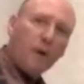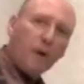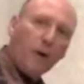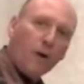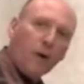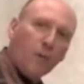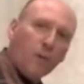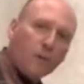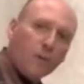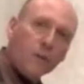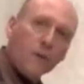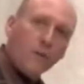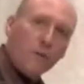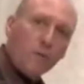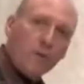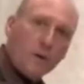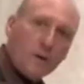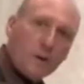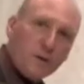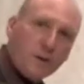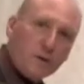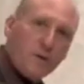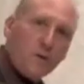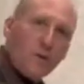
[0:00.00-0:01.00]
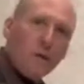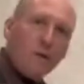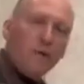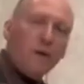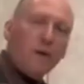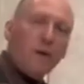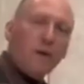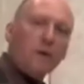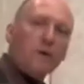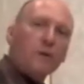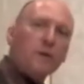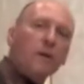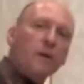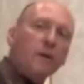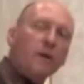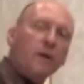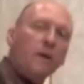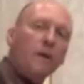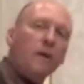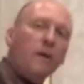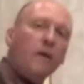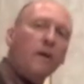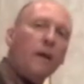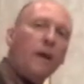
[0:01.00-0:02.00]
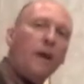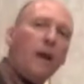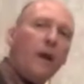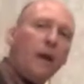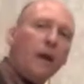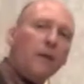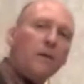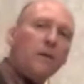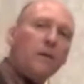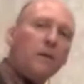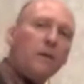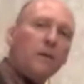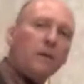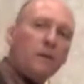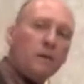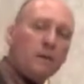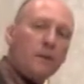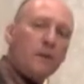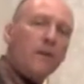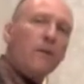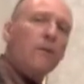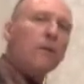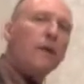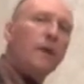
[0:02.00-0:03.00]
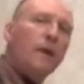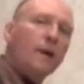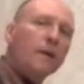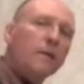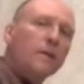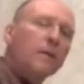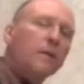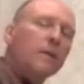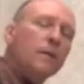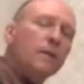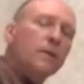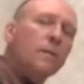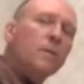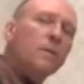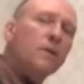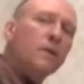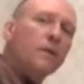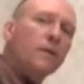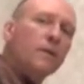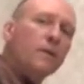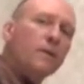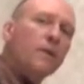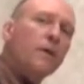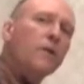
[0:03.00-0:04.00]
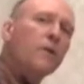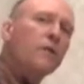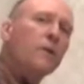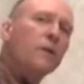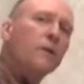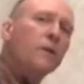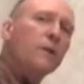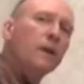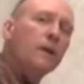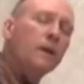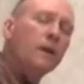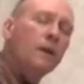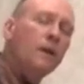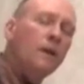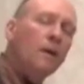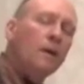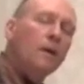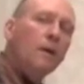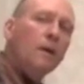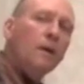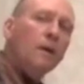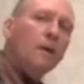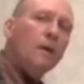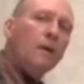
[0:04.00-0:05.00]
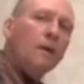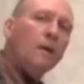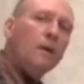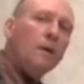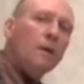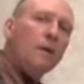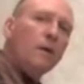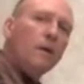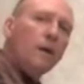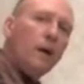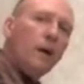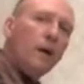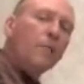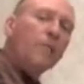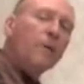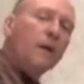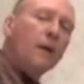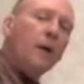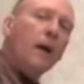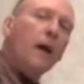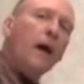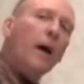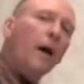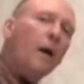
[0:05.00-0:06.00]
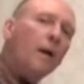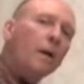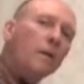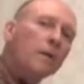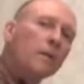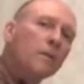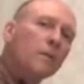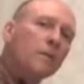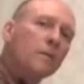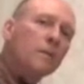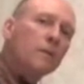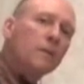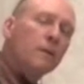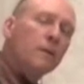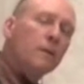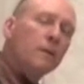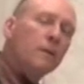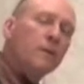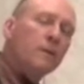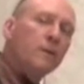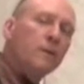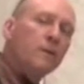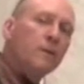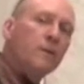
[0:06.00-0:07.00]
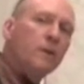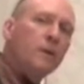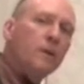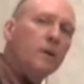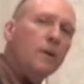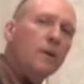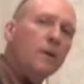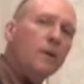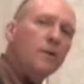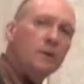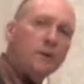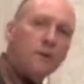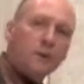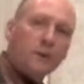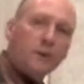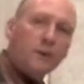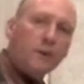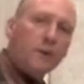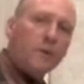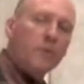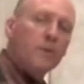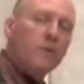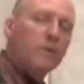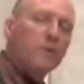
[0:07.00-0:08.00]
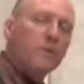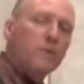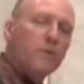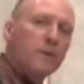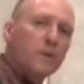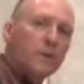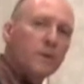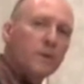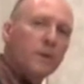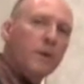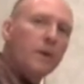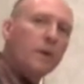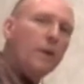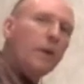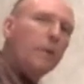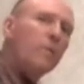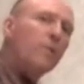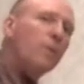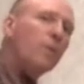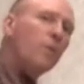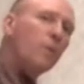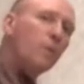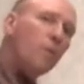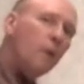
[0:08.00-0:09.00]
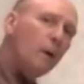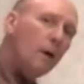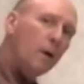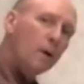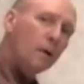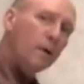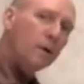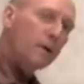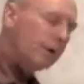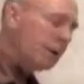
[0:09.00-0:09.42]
barrel was going to rust through eventually, and that stale gasoline was going to eventually empty out into the street, which means it would end up in the water